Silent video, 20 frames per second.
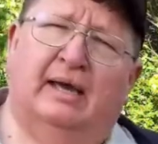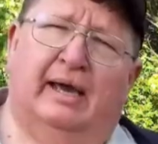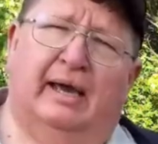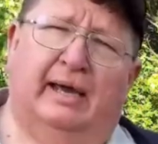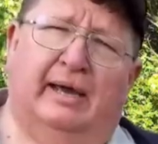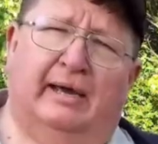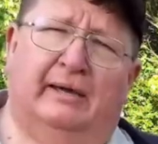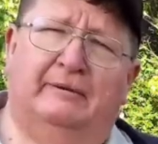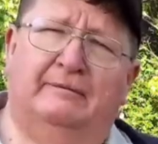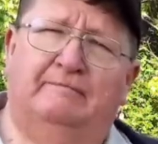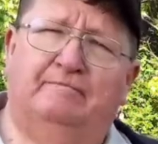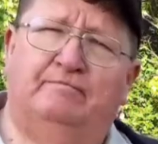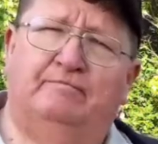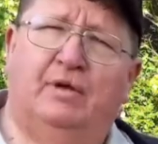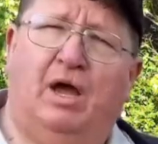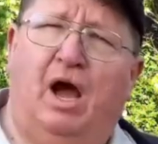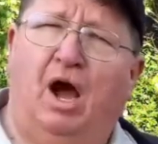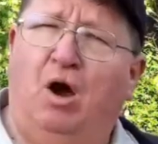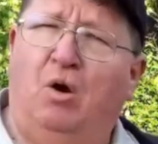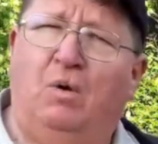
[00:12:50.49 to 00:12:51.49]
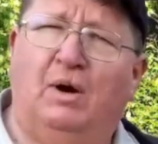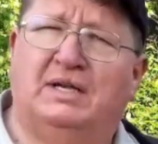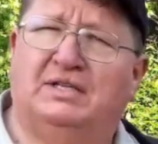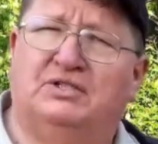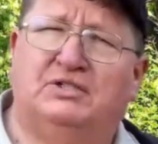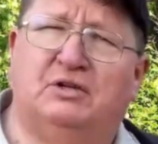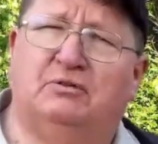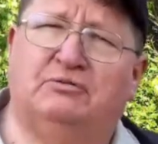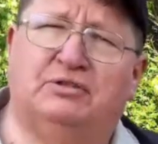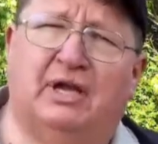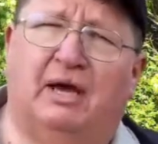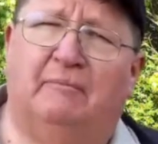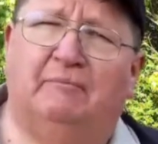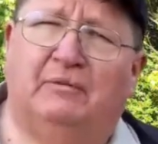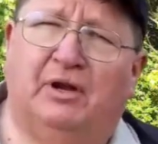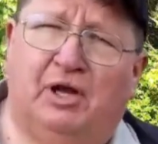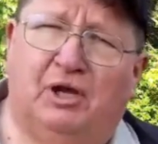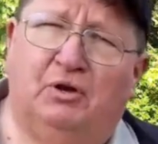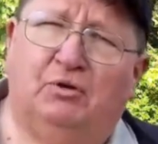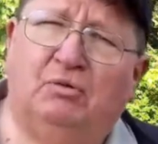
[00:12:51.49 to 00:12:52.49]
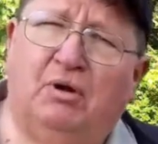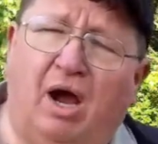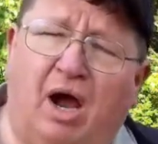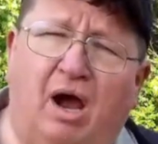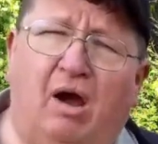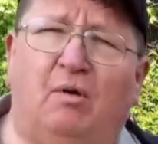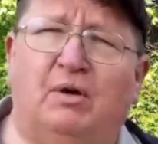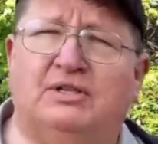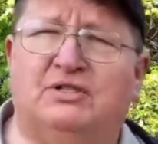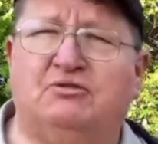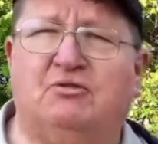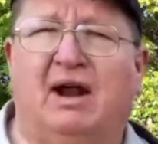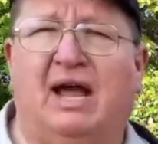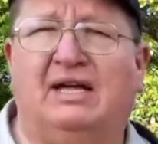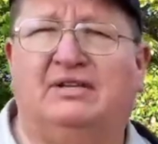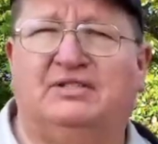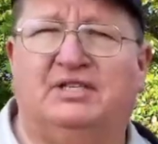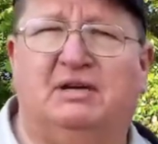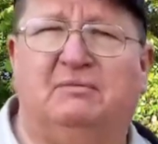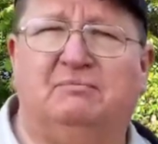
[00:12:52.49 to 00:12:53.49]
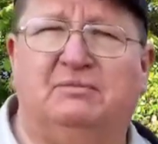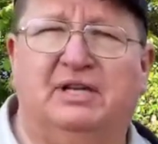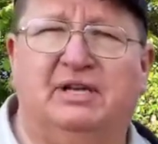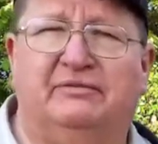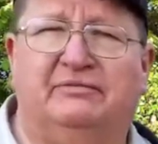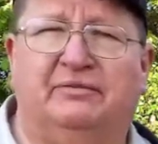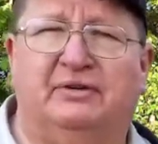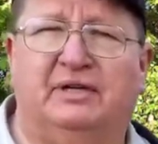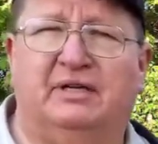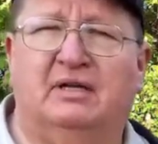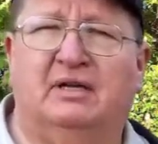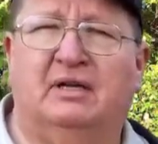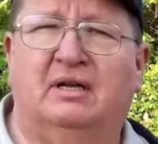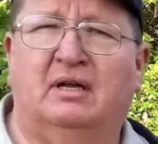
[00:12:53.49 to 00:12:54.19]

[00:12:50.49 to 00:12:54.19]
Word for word: Uh, always do something new, always try something different.